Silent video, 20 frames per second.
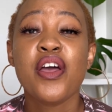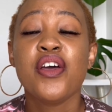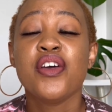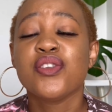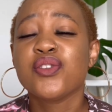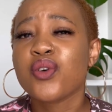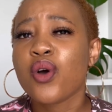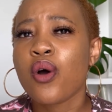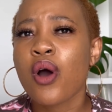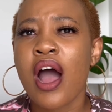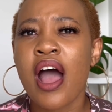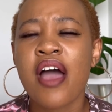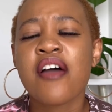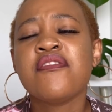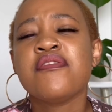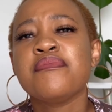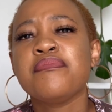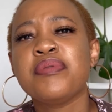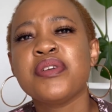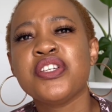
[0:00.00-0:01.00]
So I
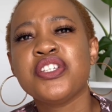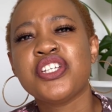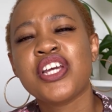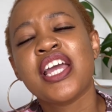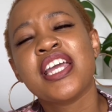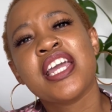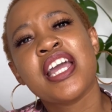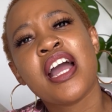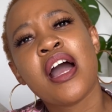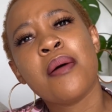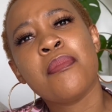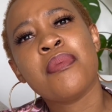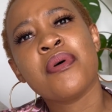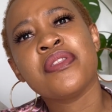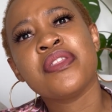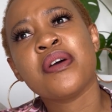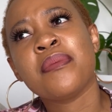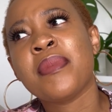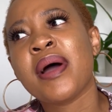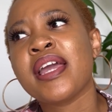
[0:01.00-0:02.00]
haven't been checking up on
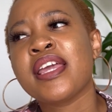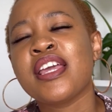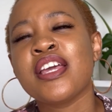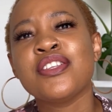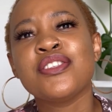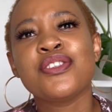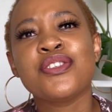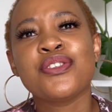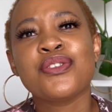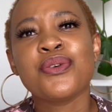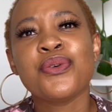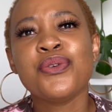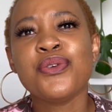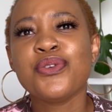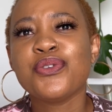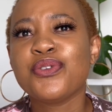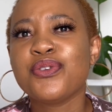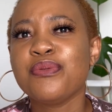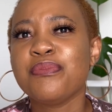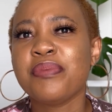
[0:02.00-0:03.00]
them. I get so
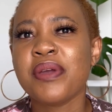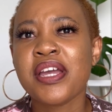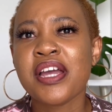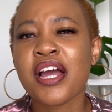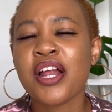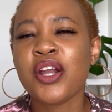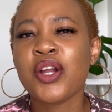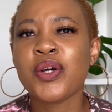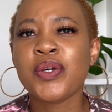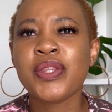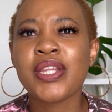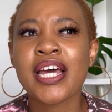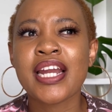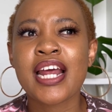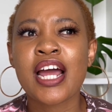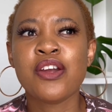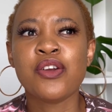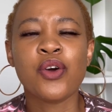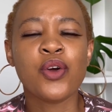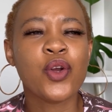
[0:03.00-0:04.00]
used to being alone that
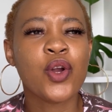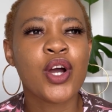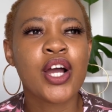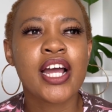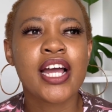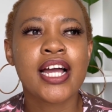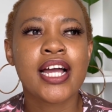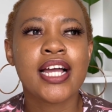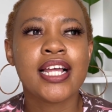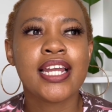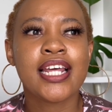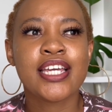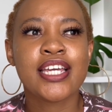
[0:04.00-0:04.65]
I no longer